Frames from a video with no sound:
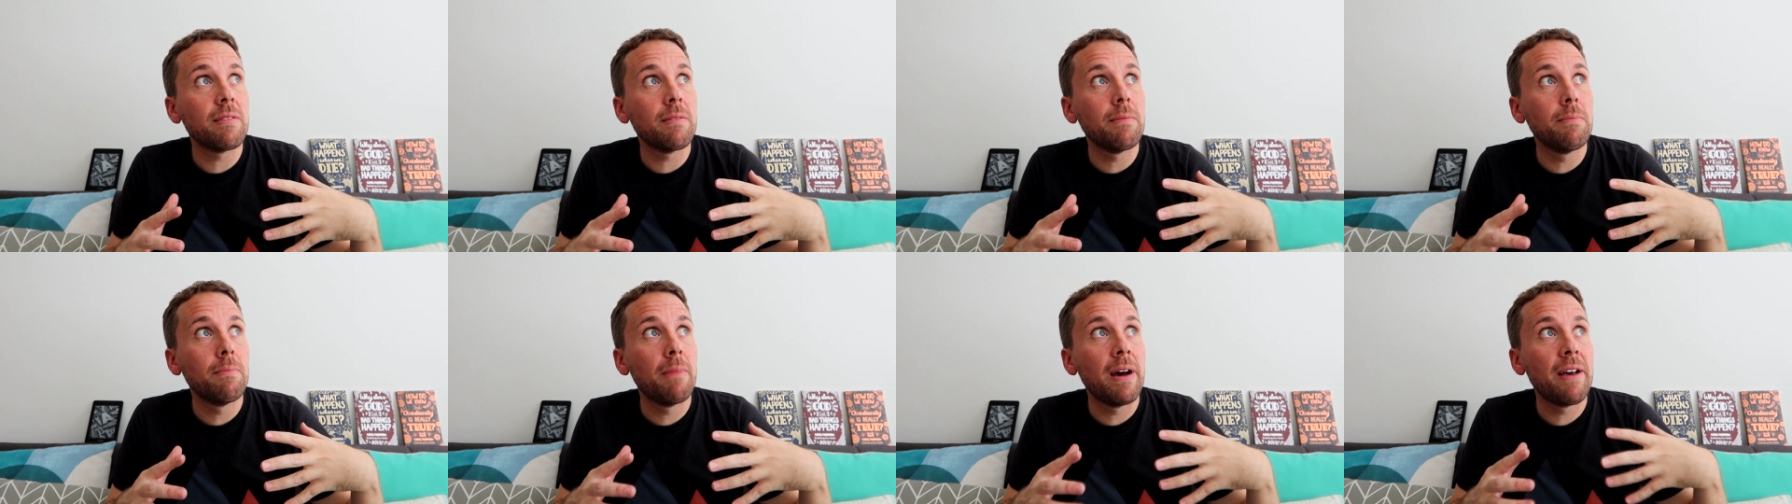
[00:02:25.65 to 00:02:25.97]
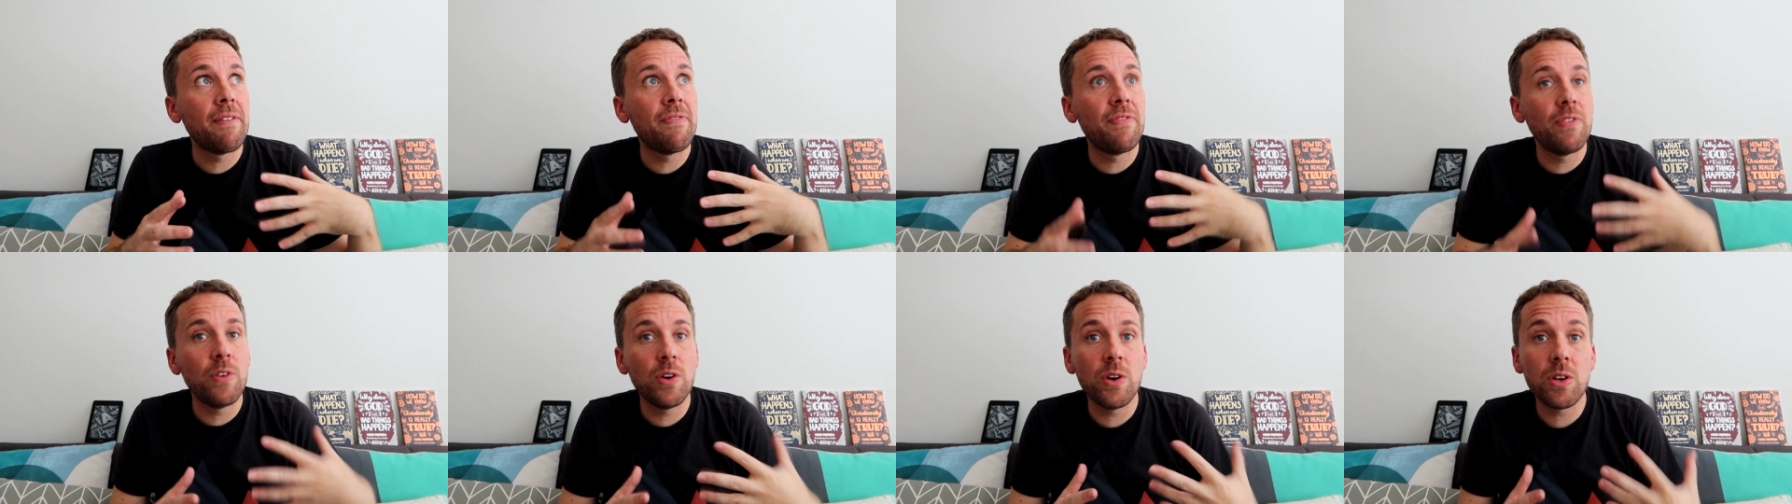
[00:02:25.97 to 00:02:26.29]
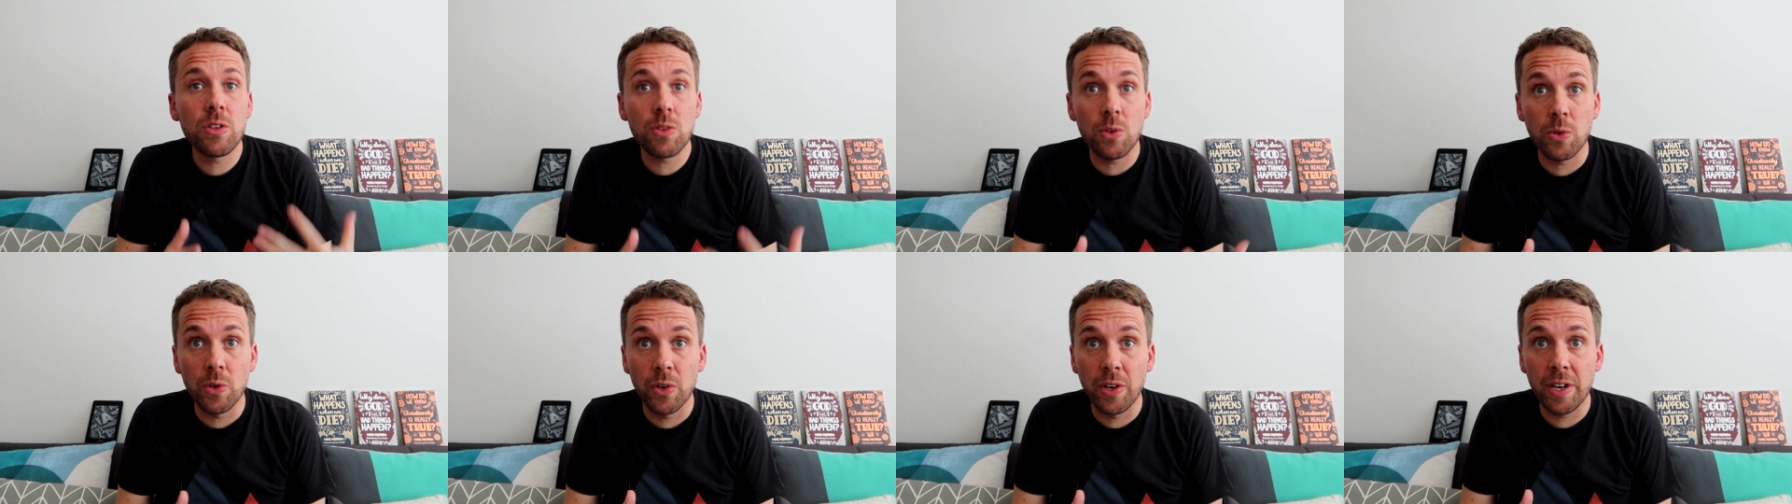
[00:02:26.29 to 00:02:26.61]
my
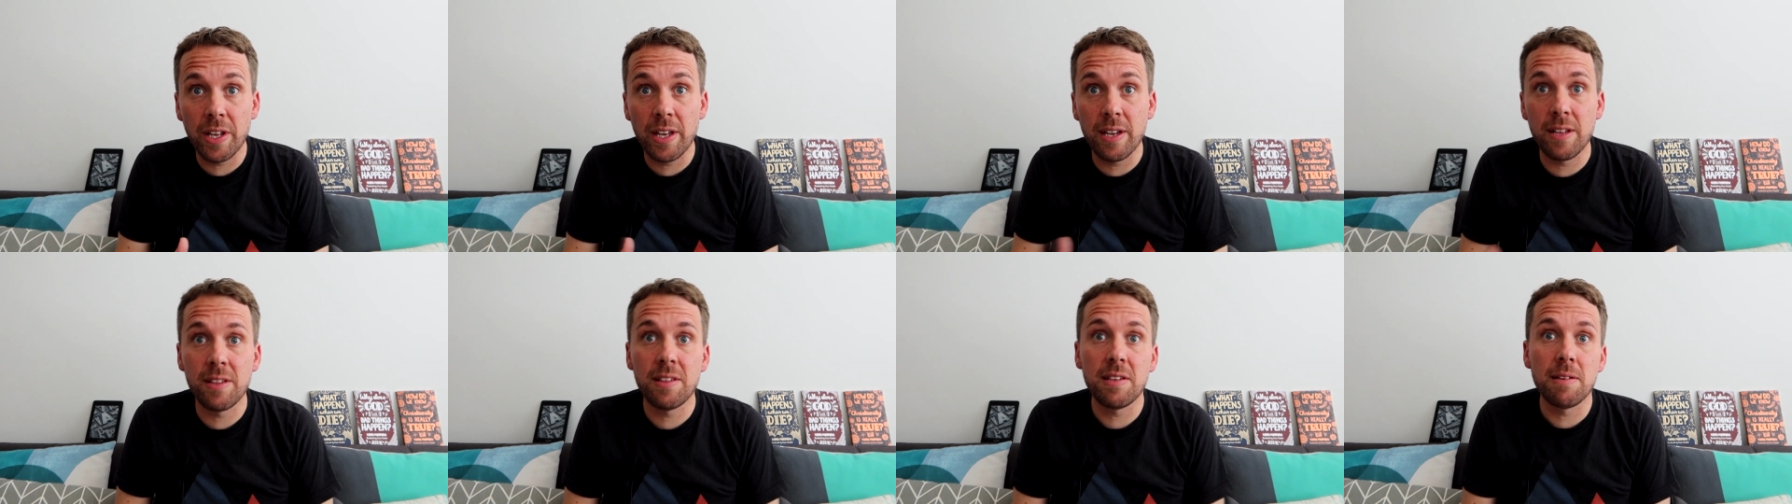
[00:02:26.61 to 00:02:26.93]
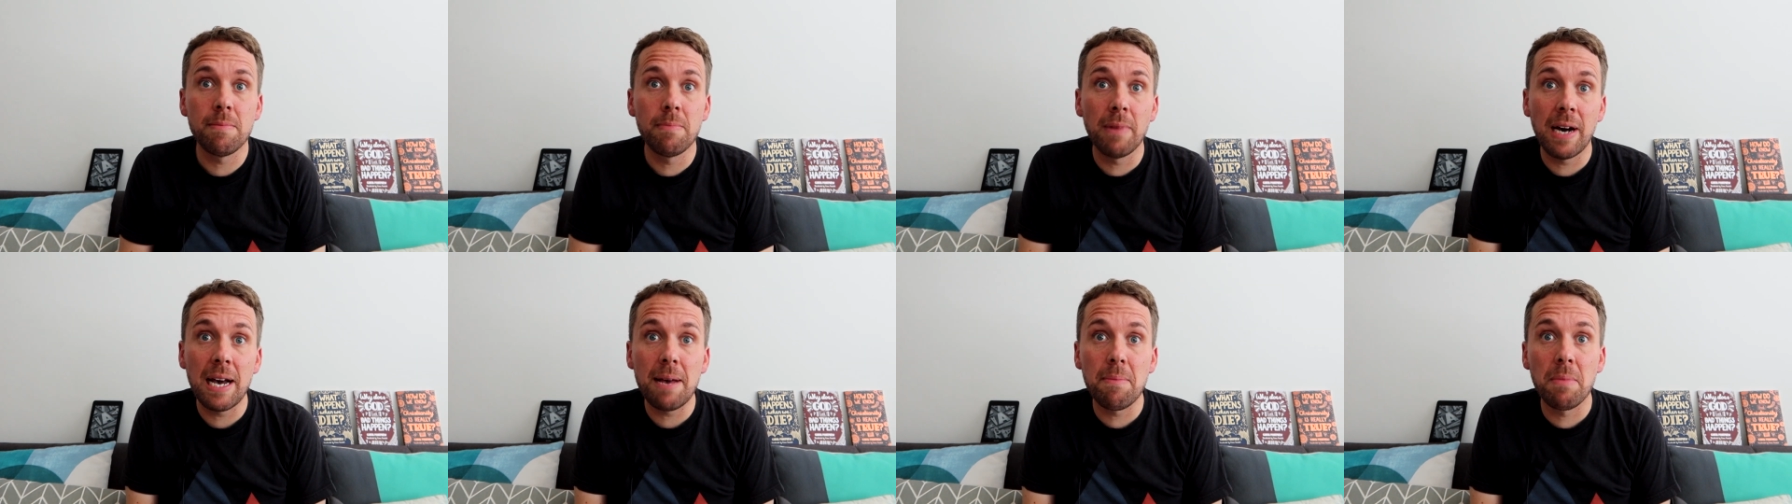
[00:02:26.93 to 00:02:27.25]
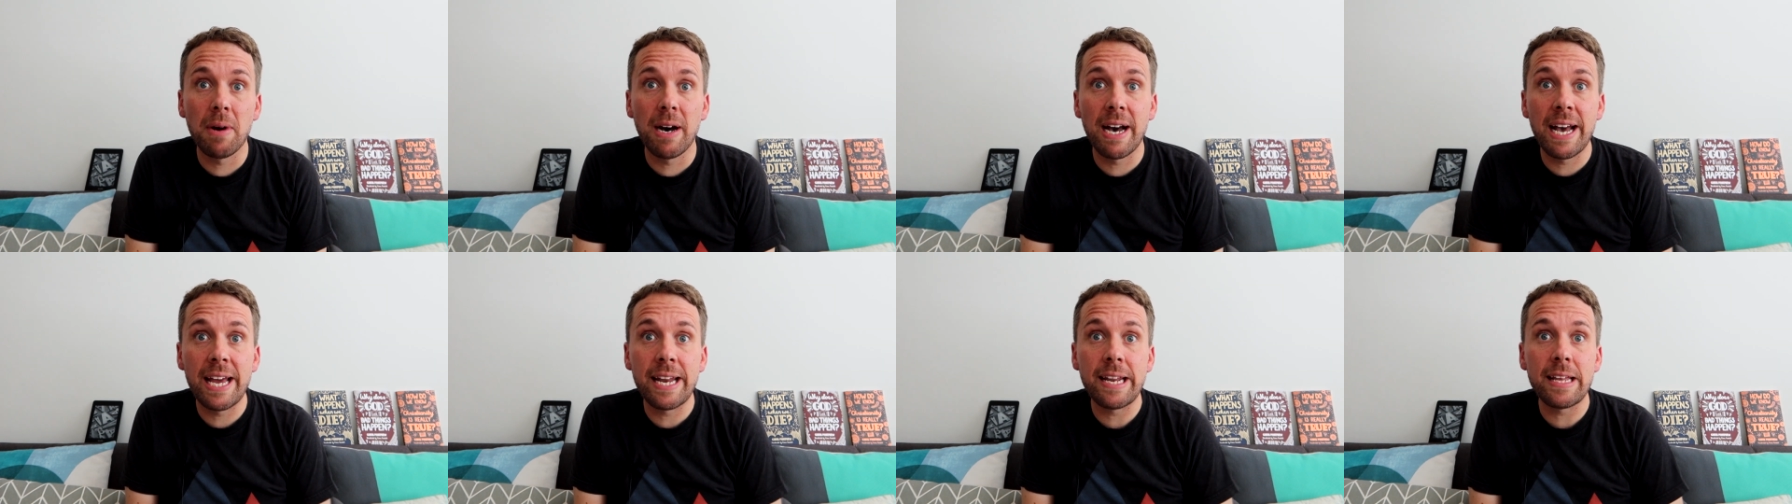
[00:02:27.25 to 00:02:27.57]
first audience in my
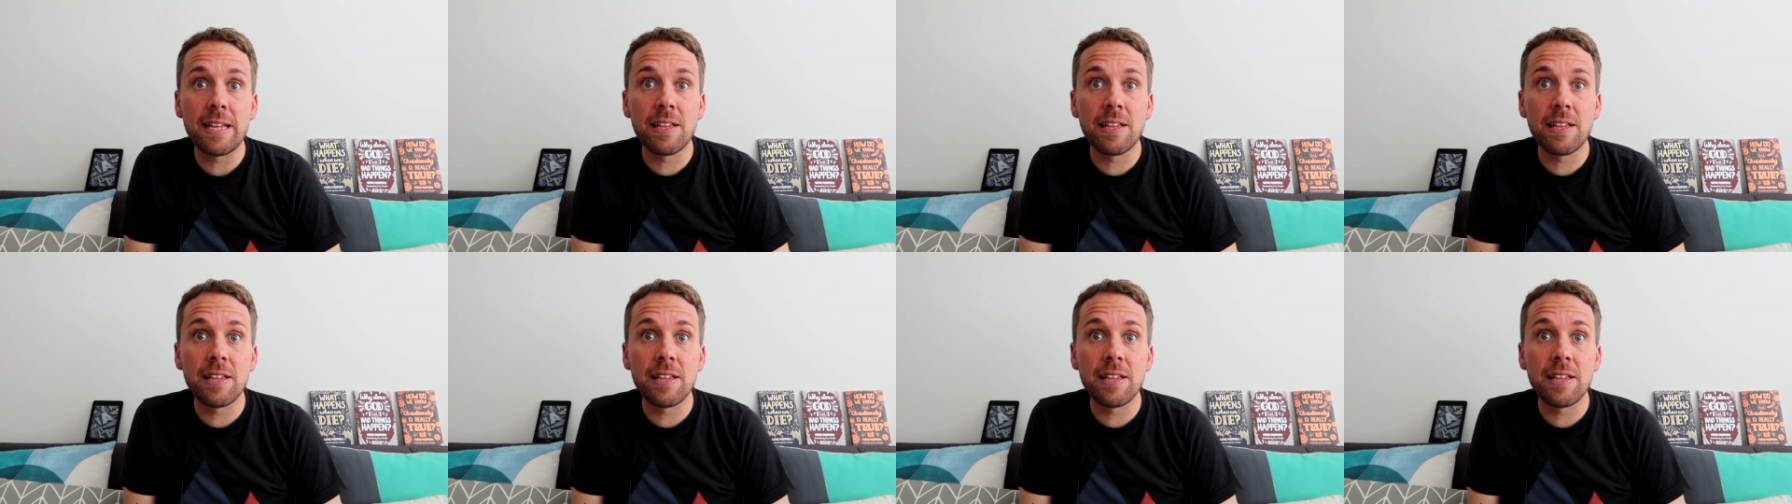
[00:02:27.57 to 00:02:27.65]
mind